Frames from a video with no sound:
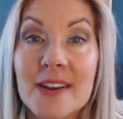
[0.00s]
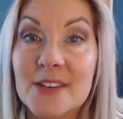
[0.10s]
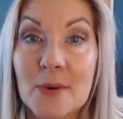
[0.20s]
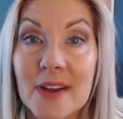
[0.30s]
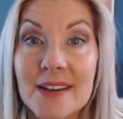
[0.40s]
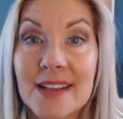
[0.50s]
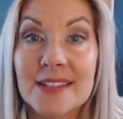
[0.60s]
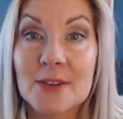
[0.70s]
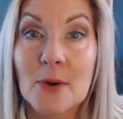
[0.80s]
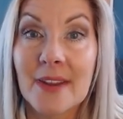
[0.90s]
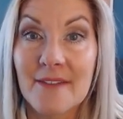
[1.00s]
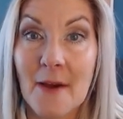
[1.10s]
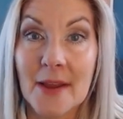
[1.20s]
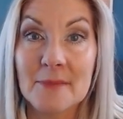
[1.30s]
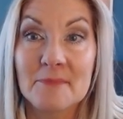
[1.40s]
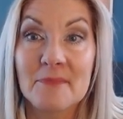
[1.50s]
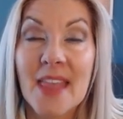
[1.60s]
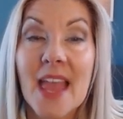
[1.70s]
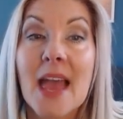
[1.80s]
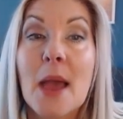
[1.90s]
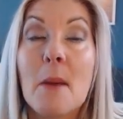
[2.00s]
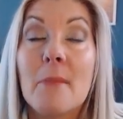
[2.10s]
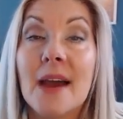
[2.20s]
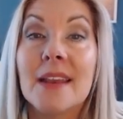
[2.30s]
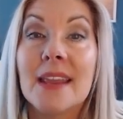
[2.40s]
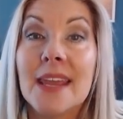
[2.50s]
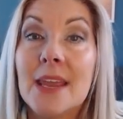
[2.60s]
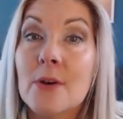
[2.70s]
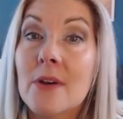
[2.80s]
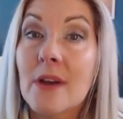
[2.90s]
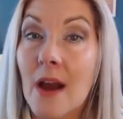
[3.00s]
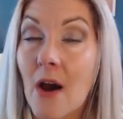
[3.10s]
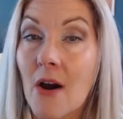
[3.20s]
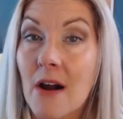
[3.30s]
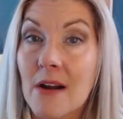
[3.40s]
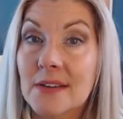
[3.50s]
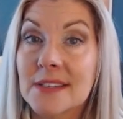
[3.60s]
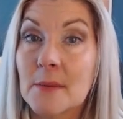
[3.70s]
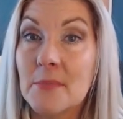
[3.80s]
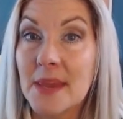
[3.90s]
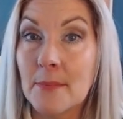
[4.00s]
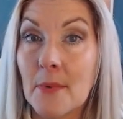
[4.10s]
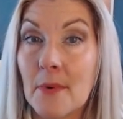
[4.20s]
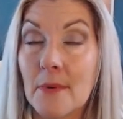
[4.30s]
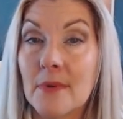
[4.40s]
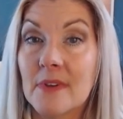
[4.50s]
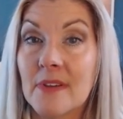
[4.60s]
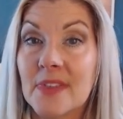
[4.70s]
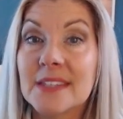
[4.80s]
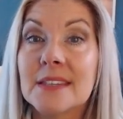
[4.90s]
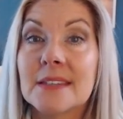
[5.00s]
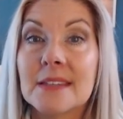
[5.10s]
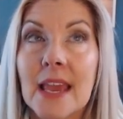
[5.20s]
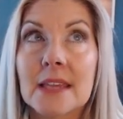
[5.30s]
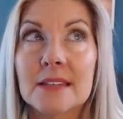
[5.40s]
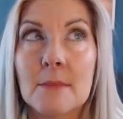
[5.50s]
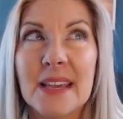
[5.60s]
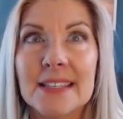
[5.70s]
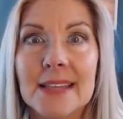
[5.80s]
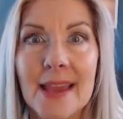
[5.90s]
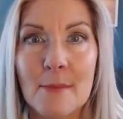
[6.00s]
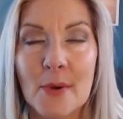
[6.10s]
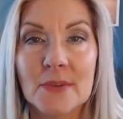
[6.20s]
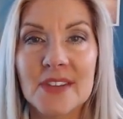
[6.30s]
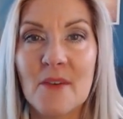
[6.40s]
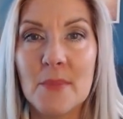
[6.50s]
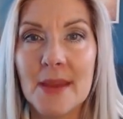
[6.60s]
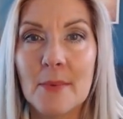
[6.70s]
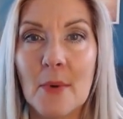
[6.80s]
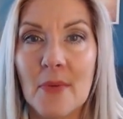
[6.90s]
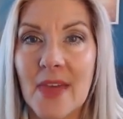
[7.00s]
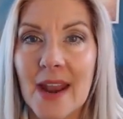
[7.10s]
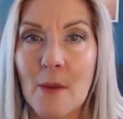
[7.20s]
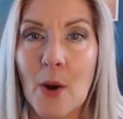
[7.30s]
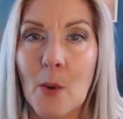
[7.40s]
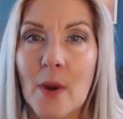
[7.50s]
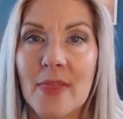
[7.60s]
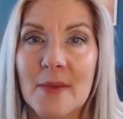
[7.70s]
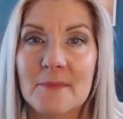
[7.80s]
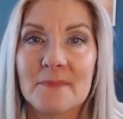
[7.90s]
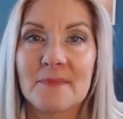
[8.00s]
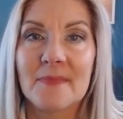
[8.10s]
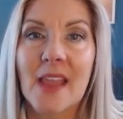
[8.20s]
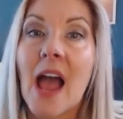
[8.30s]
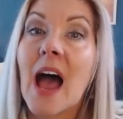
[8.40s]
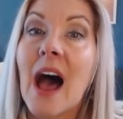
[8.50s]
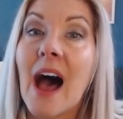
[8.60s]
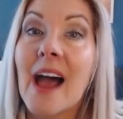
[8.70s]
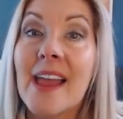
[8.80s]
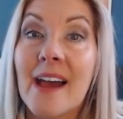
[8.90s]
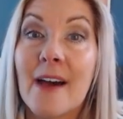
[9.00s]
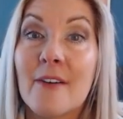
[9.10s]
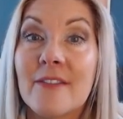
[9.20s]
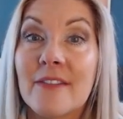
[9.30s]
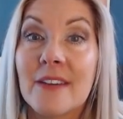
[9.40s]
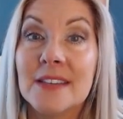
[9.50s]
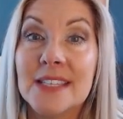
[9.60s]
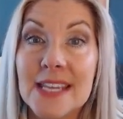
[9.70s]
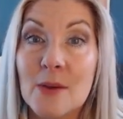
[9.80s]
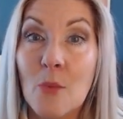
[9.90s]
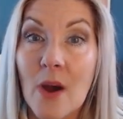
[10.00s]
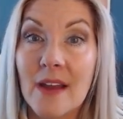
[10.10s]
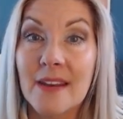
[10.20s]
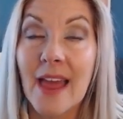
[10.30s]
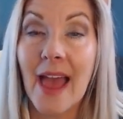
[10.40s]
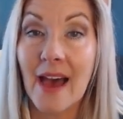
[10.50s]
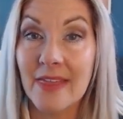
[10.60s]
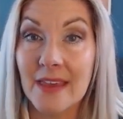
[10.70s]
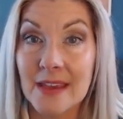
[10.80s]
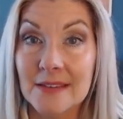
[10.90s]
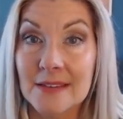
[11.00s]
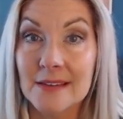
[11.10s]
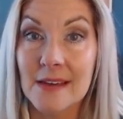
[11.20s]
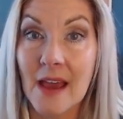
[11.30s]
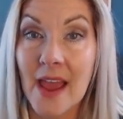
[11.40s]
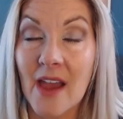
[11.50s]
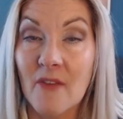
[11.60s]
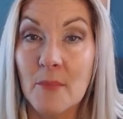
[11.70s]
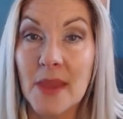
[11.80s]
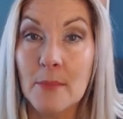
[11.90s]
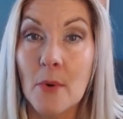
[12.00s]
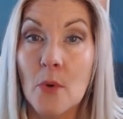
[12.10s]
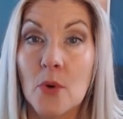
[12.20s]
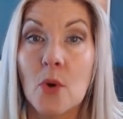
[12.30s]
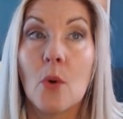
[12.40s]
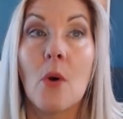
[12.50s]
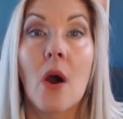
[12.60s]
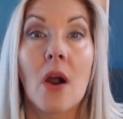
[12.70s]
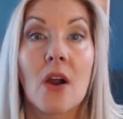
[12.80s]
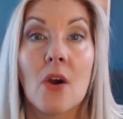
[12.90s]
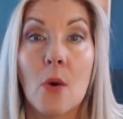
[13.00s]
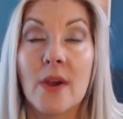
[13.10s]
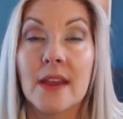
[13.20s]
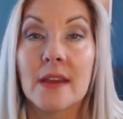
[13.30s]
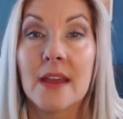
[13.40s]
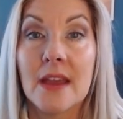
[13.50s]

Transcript: to do it, it's totally fine. But here are some people. This is like some examples of people that I work with. I have D1 athletes. I have people who are going